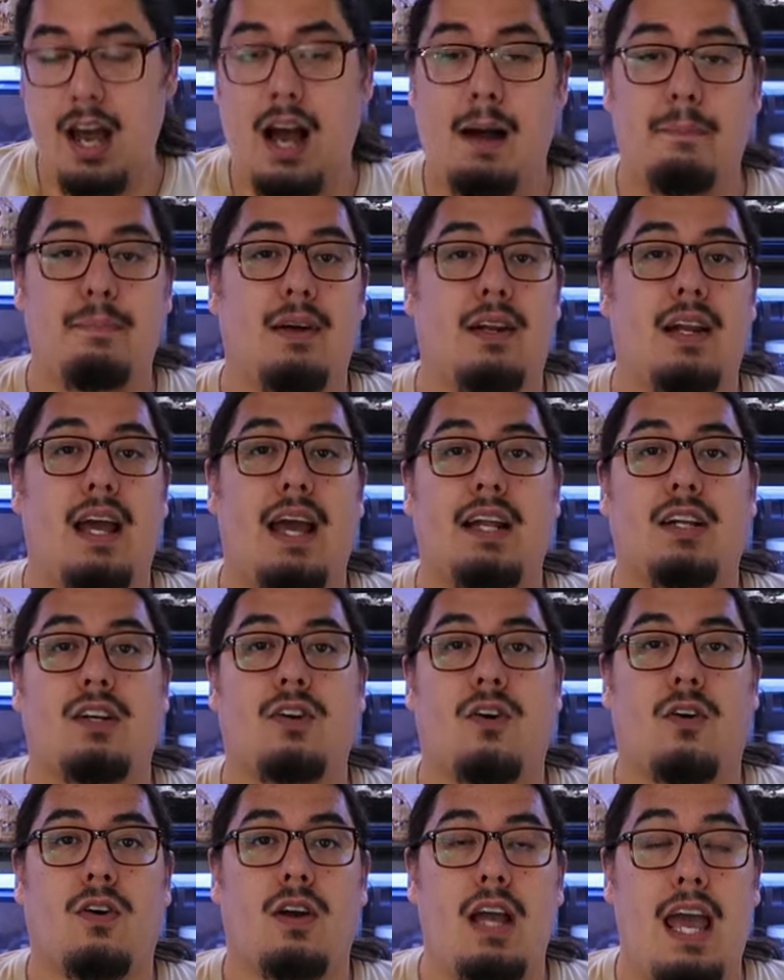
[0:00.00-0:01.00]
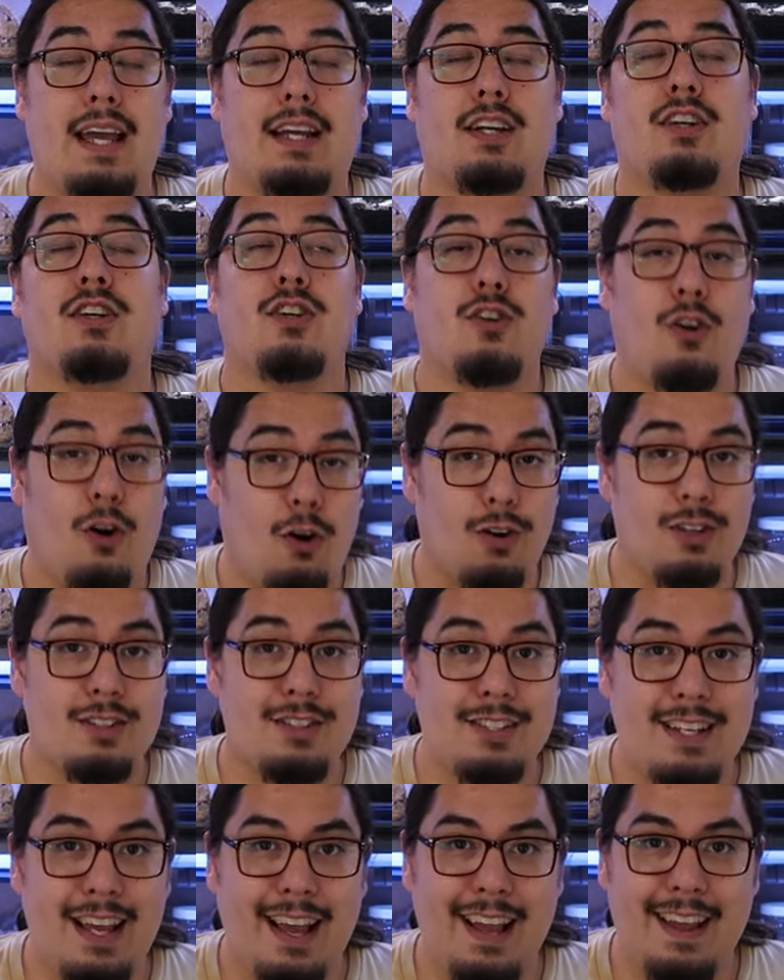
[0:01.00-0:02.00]
I put egg
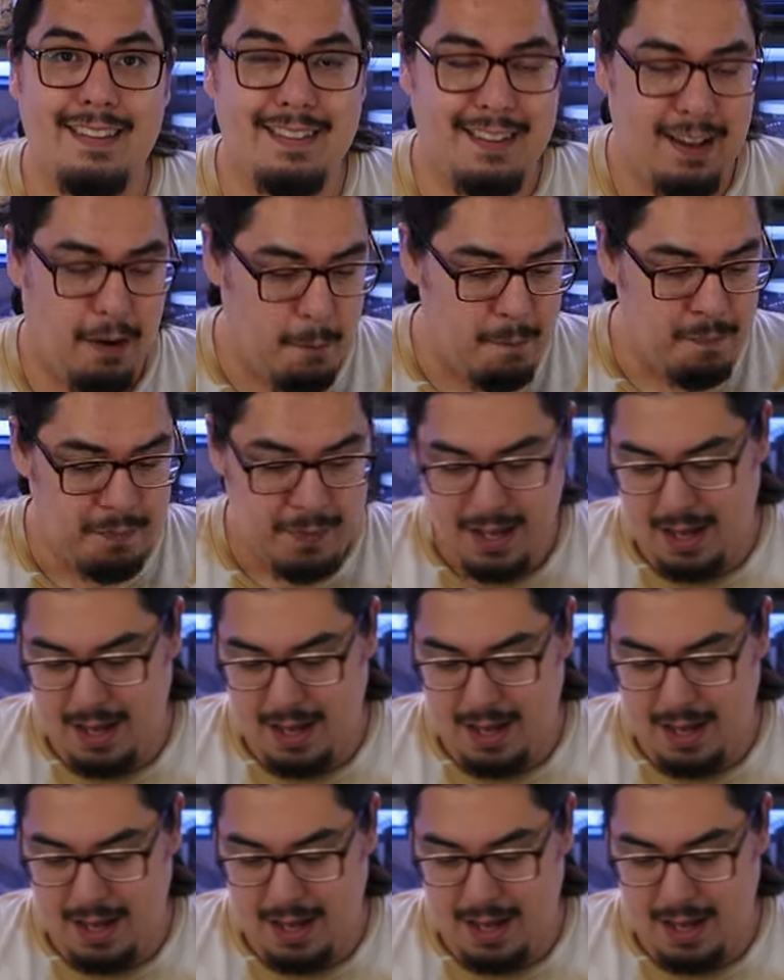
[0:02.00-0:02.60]
cartons in there.